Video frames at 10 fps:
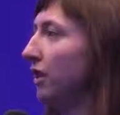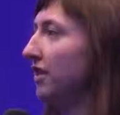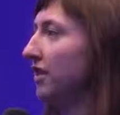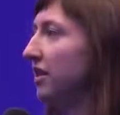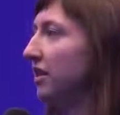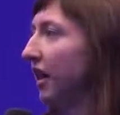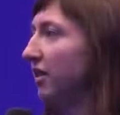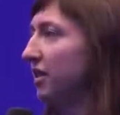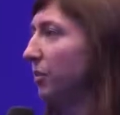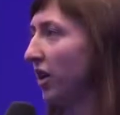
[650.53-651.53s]
in
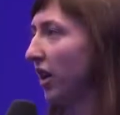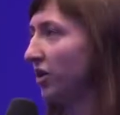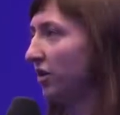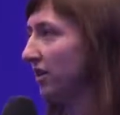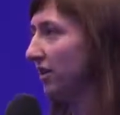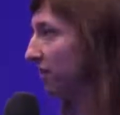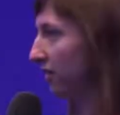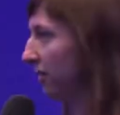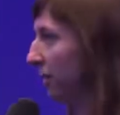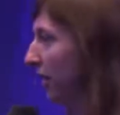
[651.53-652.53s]
details, but I just
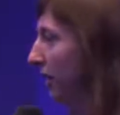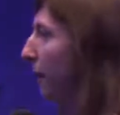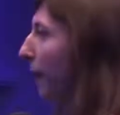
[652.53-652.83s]
uh,